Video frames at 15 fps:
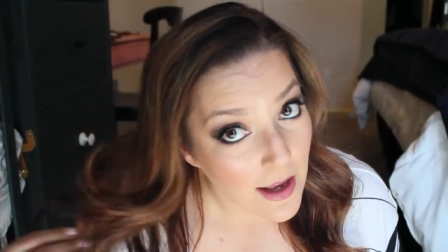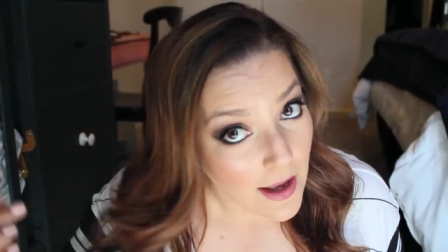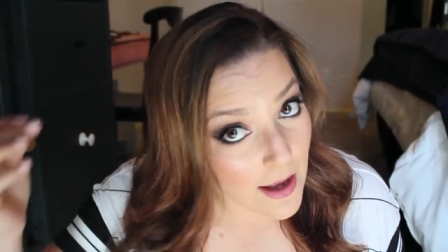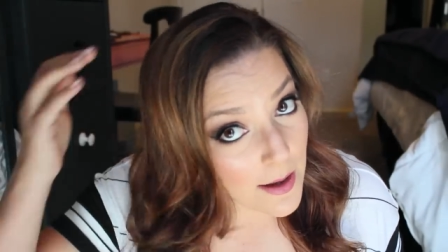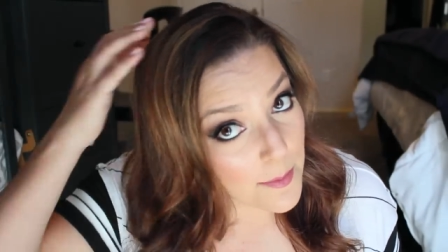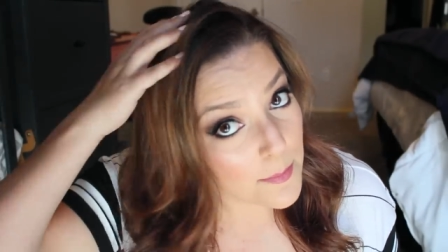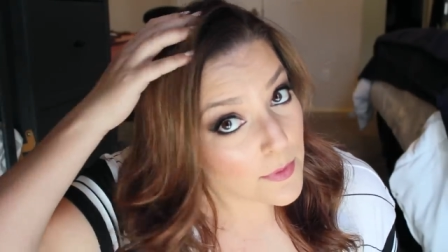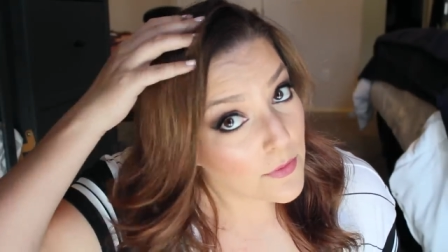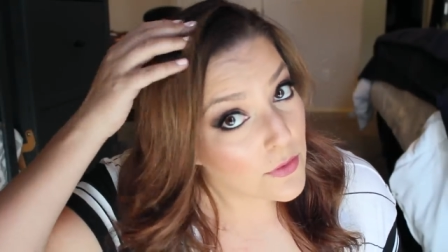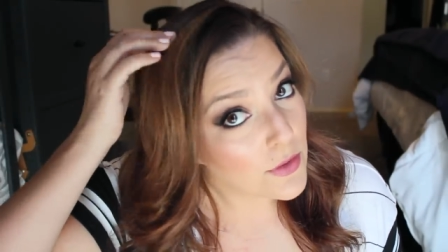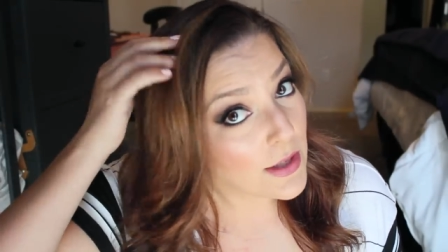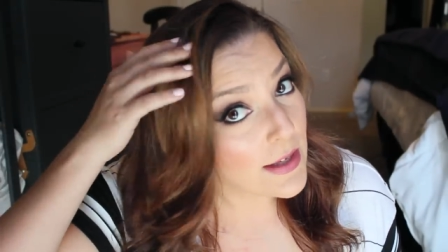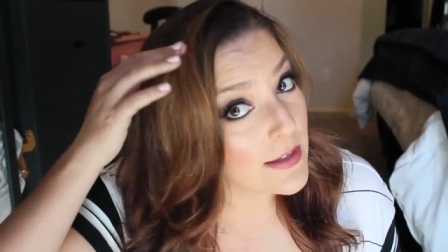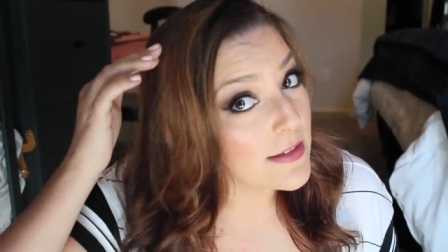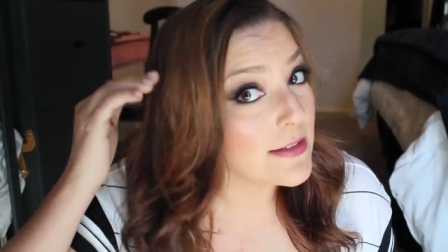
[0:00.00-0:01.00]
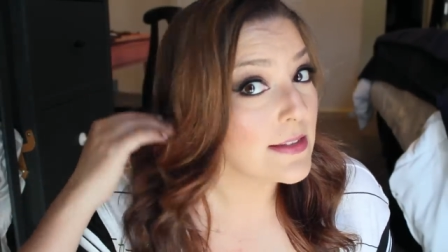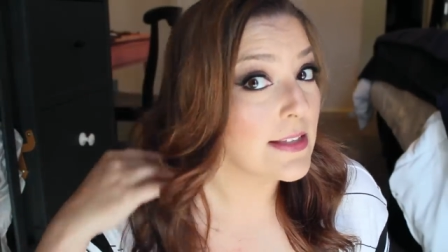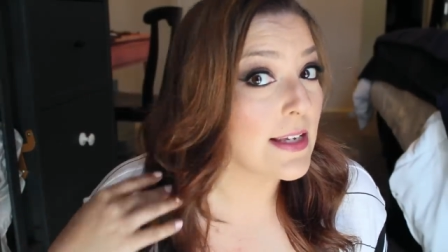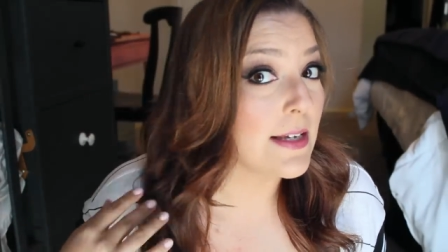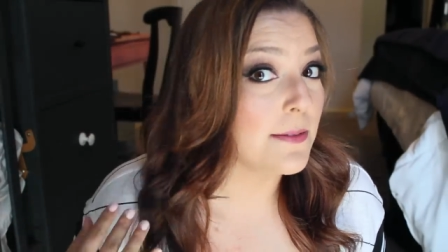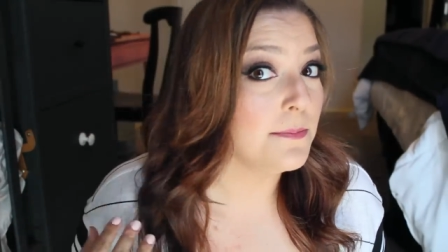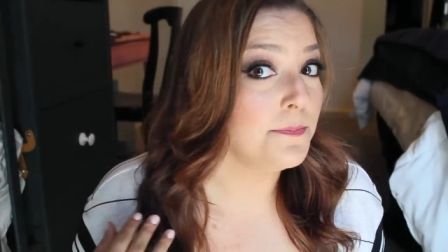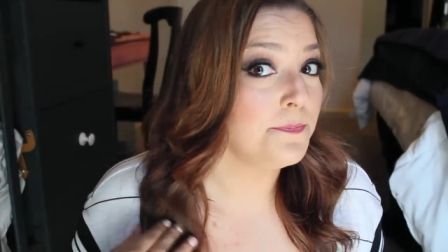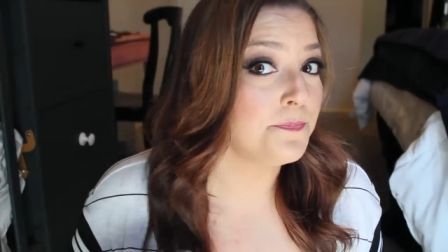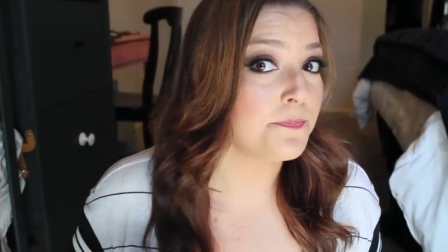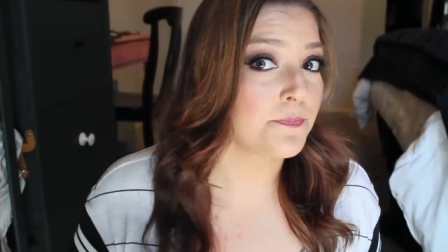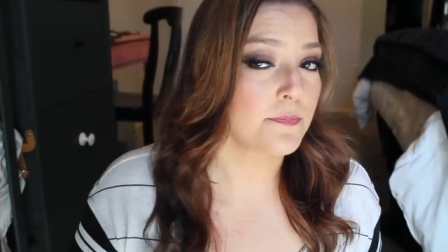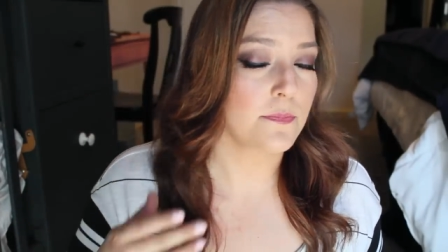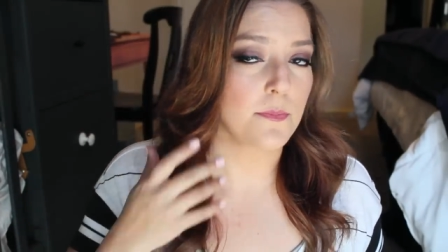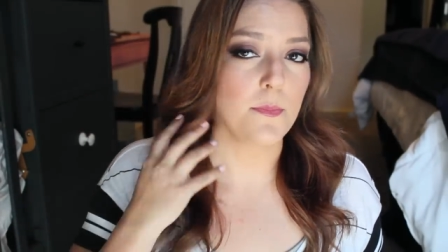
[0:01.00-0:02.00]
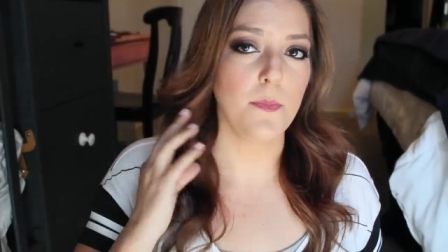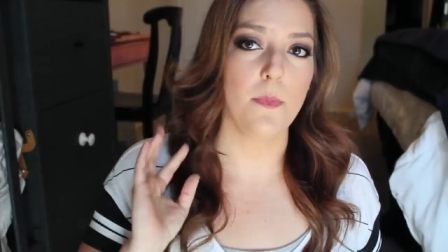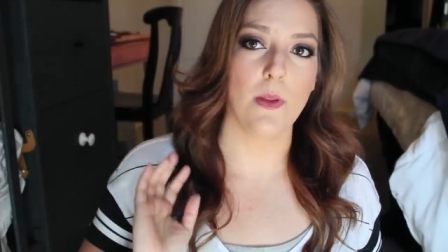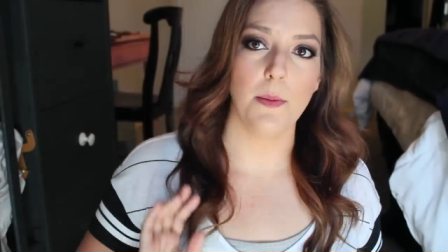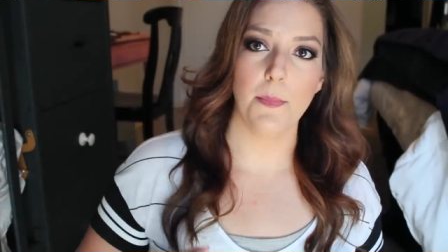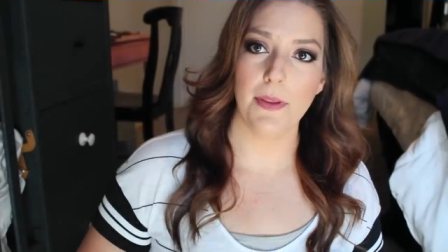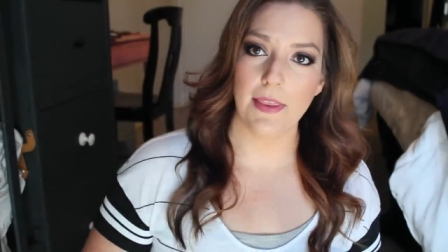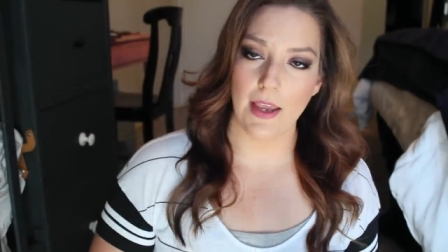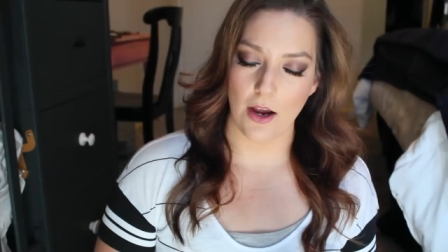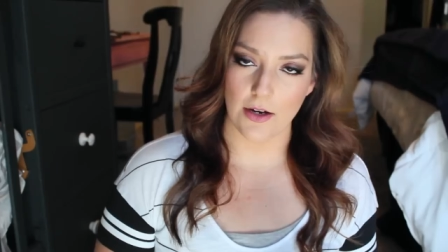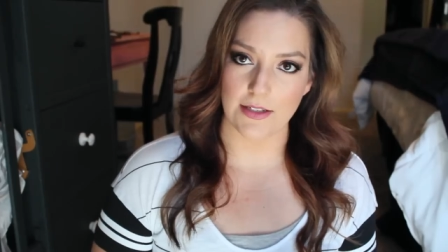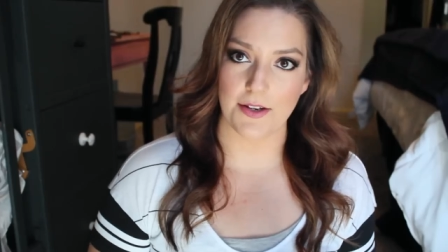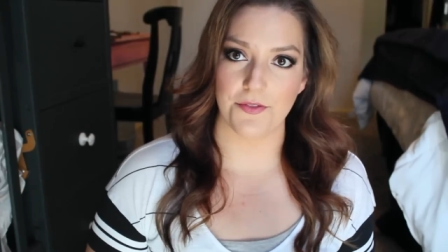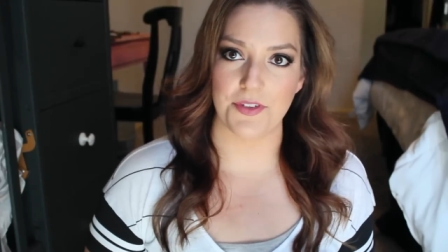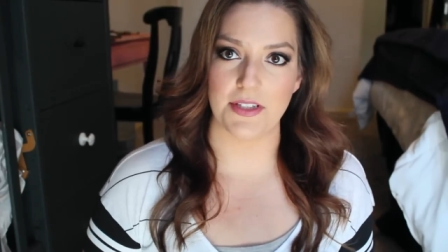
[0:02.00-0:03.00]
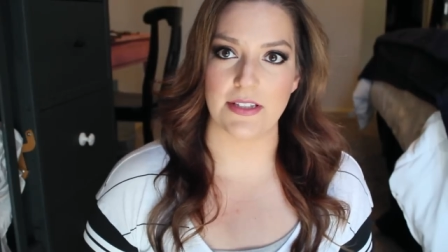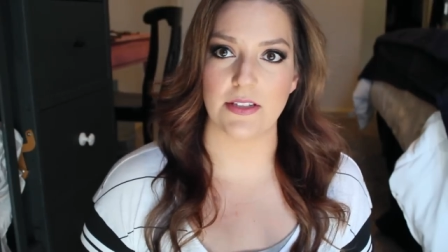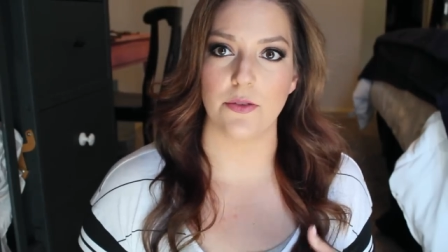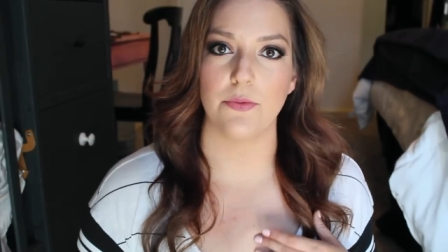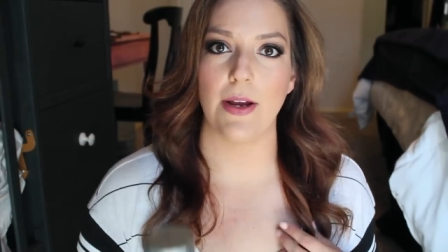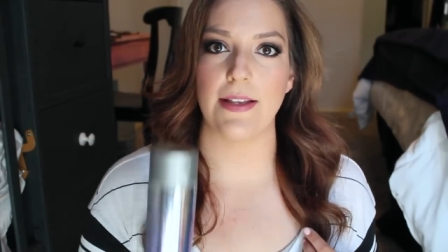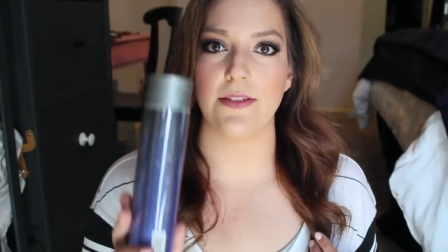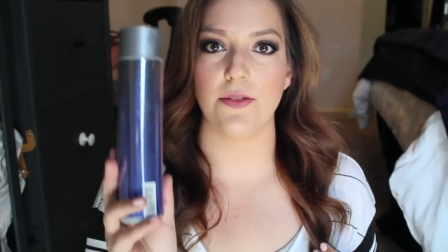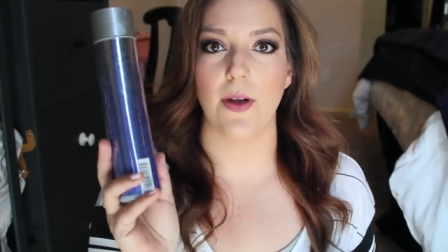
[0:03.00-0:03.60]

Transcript: um, if you can't see but they are definitely still red.